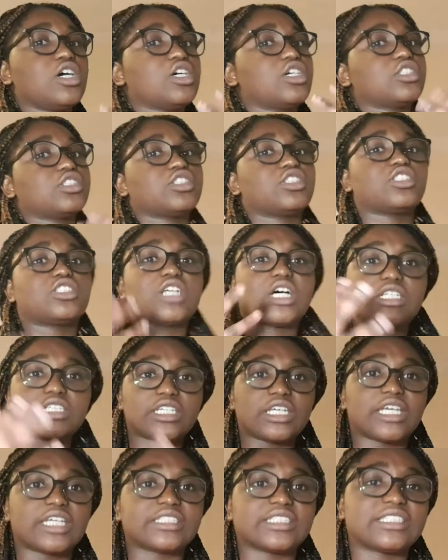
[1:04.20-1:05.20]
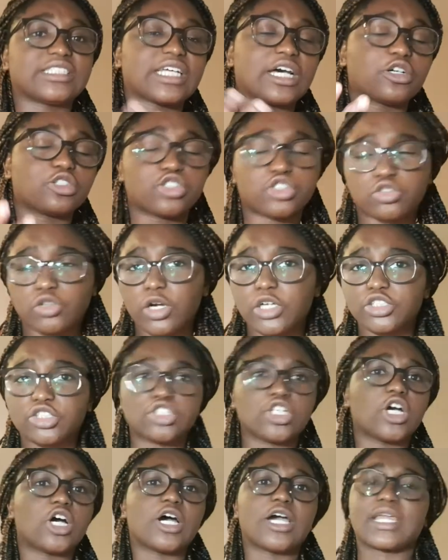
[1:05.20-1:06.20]
studying cell structure
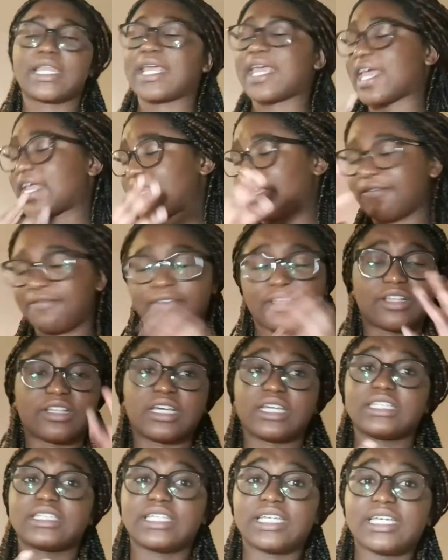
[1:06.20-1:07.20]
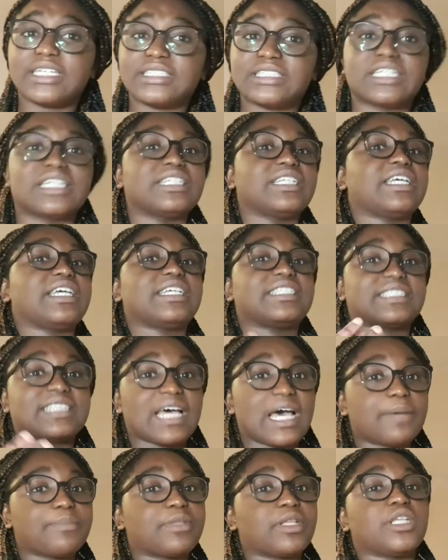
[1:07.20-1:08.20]
and anything like this in the
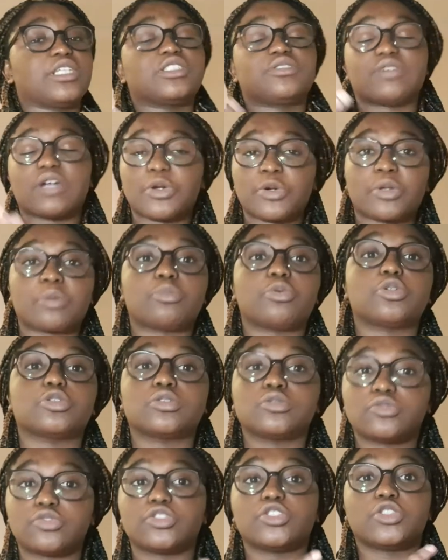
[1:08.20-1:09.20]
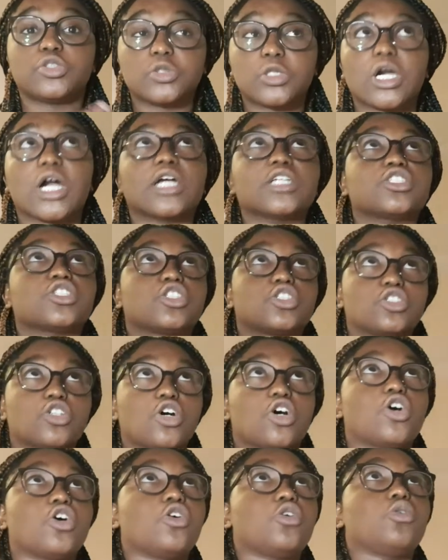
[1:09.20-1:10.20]
exam, then it's very important for you guys to
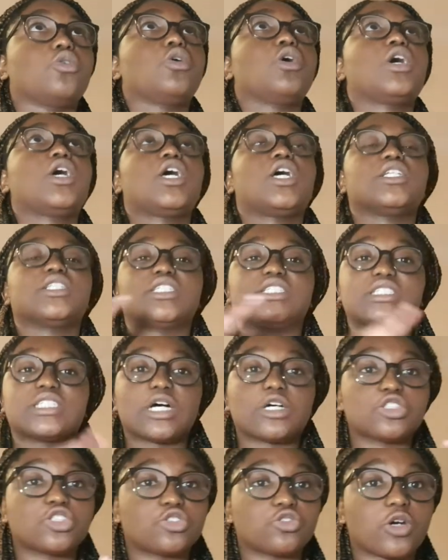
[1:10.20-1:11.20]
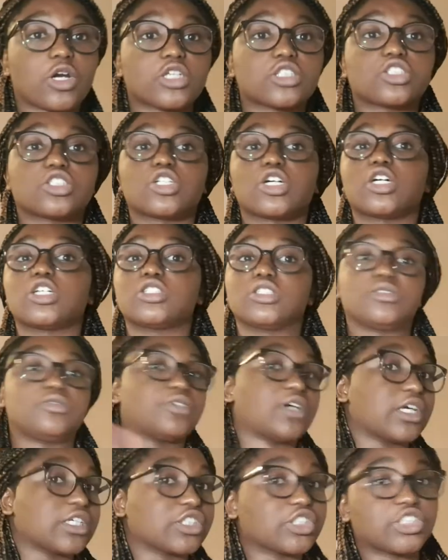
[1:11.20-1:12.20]
know the cell structure, the
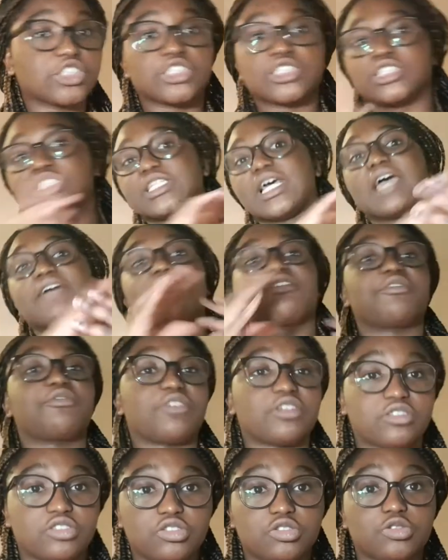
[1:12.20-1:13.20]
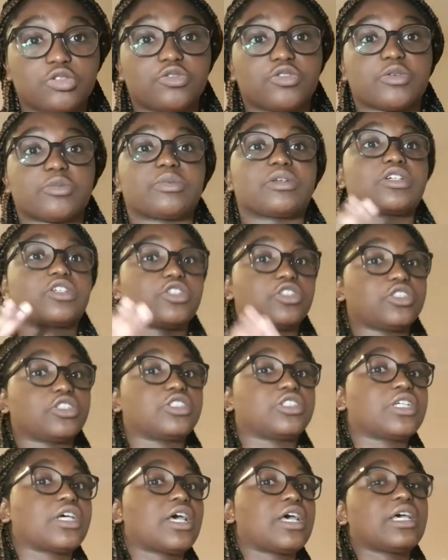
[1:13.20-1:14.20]
function, and everything to do with it,
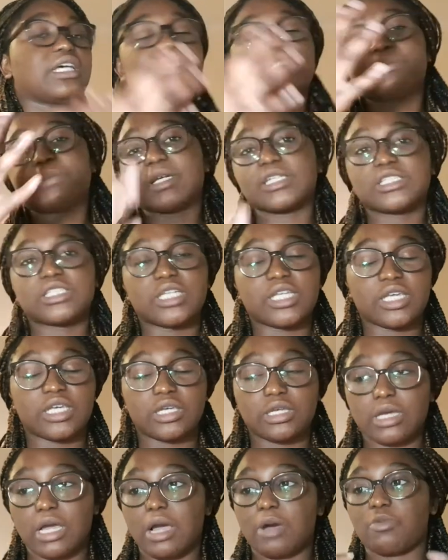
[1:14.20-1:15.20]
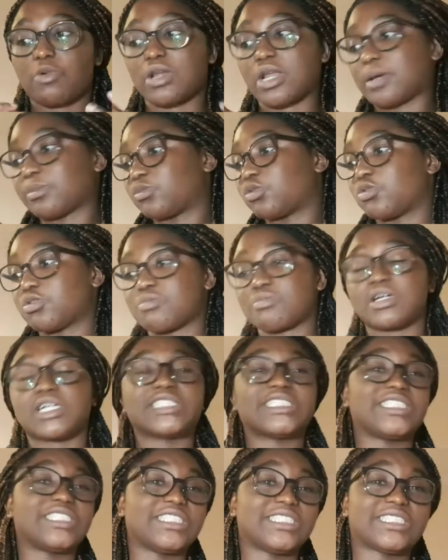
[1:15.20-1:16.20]
because especially when I'm talking about
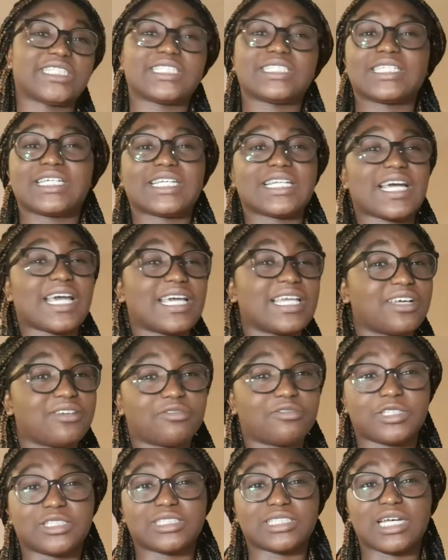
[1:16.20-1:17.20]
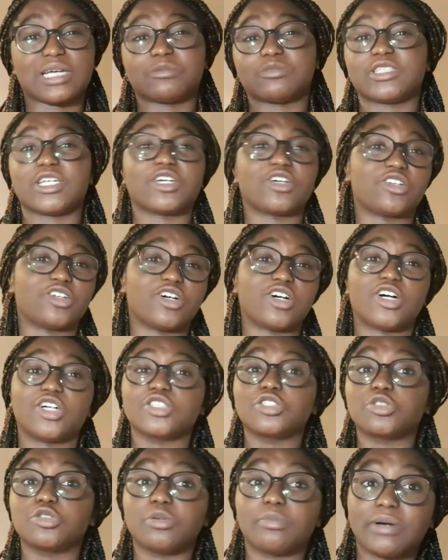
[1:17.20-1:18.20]
GCSE and A-level exams, they're going to
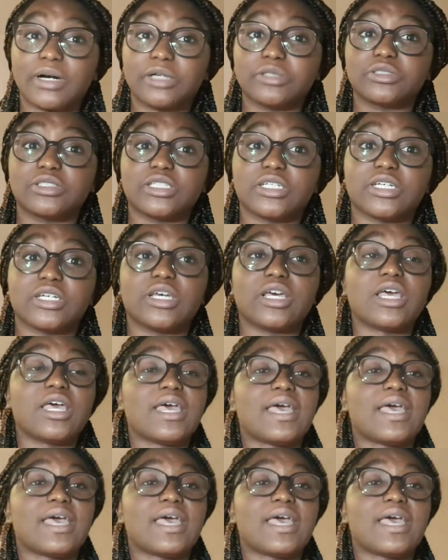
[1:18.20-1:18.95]
ask you about it,